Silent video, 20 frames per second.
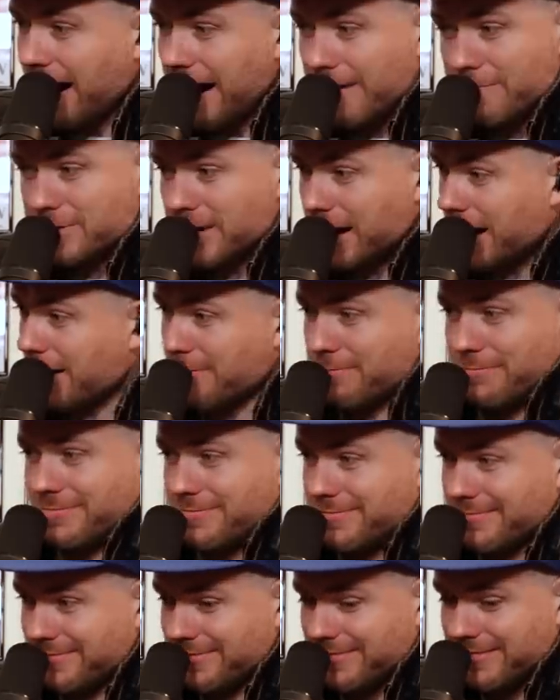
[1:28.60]
I haven't time.
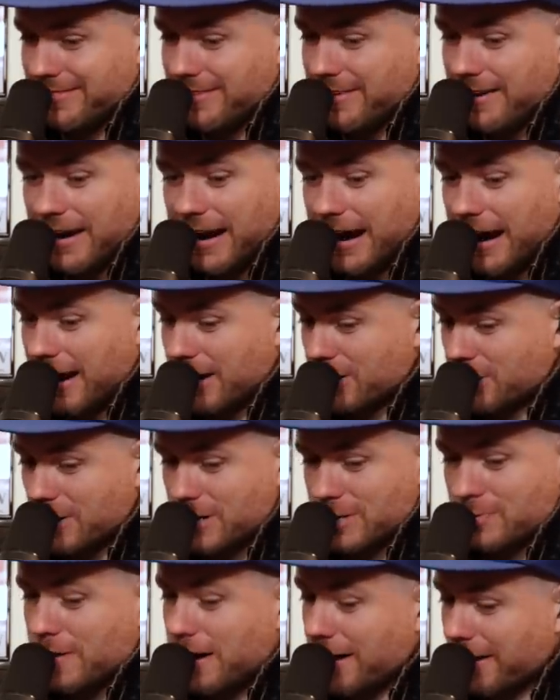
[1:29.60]
I
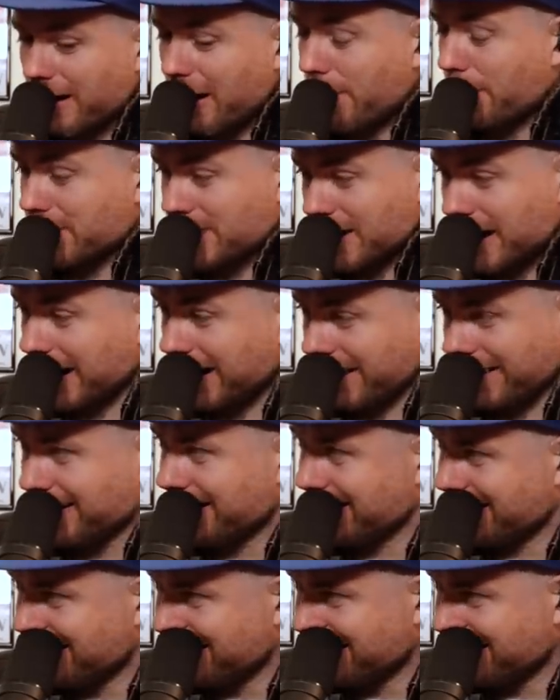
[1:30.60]
just want a cup of tea.